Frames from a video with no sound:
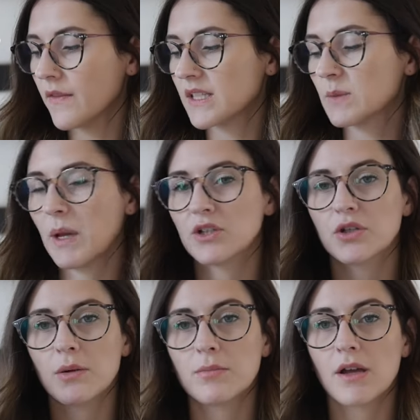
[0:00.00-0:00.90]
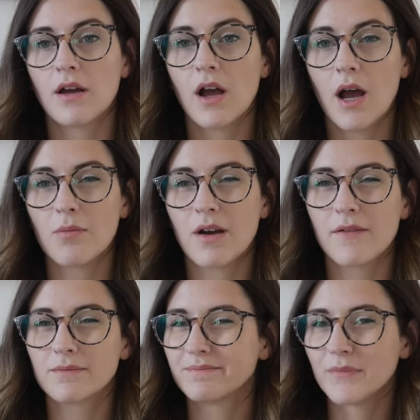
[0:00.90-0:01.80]
the Spectrum
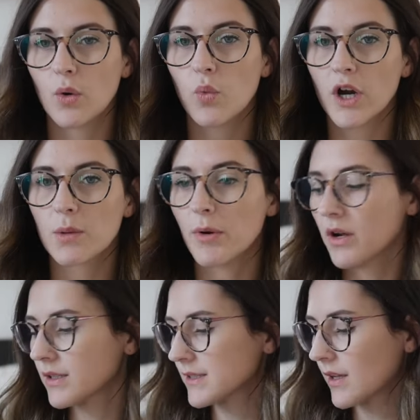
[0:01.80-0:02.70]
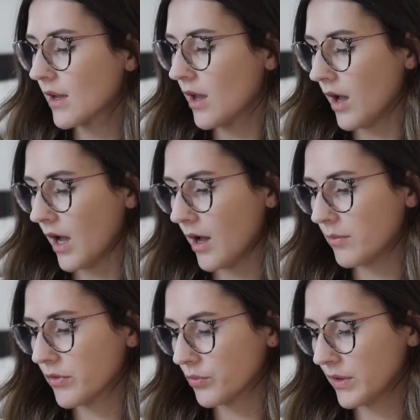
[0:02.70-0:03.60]
um, workbooks.
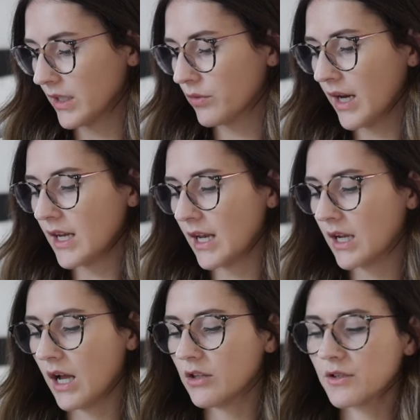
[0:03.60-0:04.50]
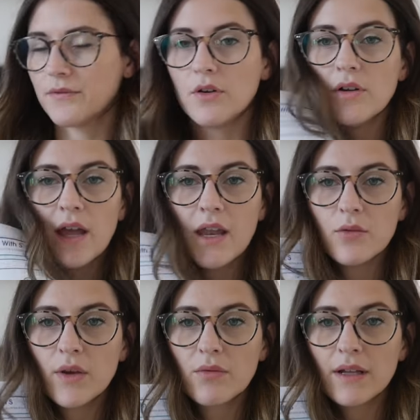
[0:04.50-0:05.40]
Um, they're really great and colorful, and
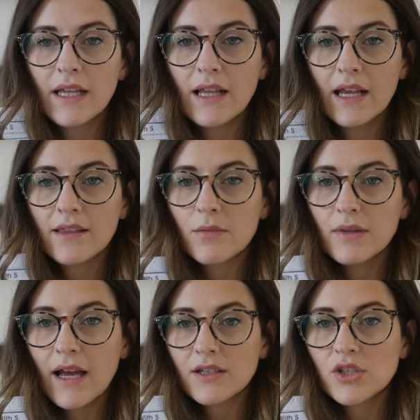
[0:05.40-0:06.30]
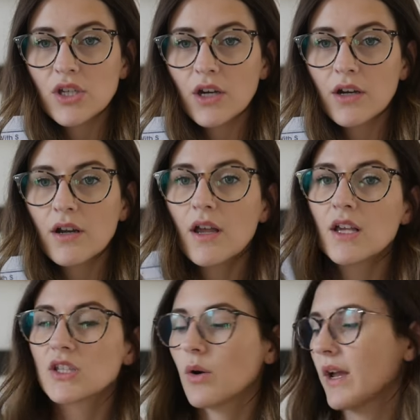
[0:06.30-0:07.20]
we really liked them last year.
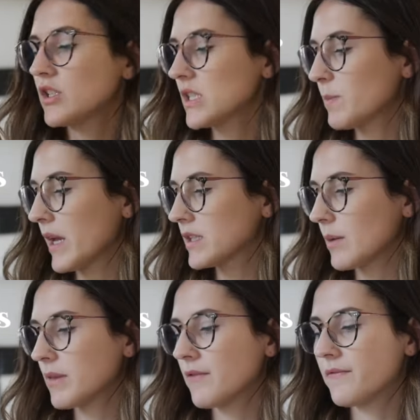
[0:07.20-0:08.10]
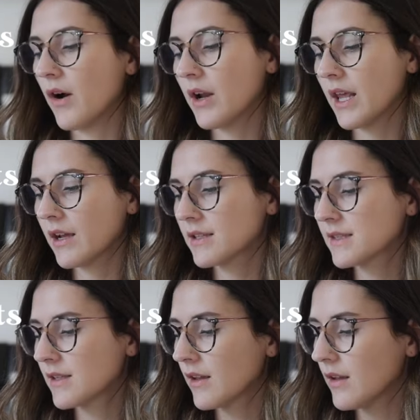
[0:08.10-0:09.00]
So I just picked up the
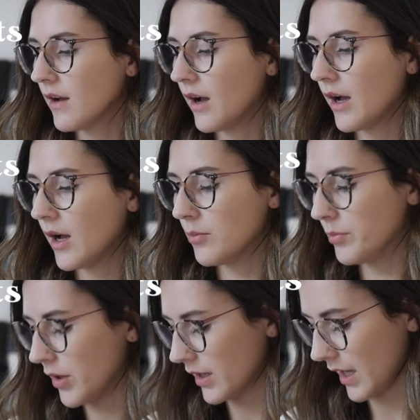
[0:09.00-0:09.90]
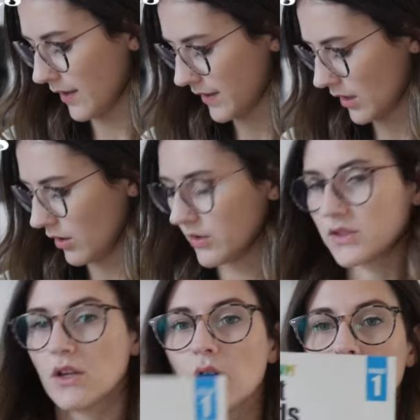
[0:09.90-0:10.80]
phonics um, book, and then
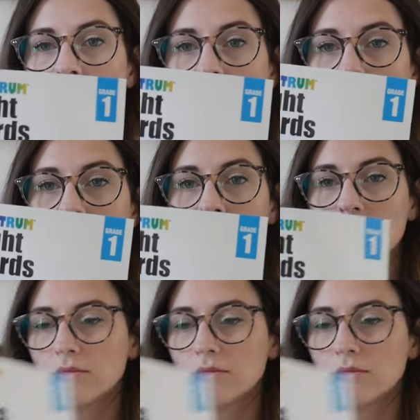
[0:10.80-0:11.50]
also, um,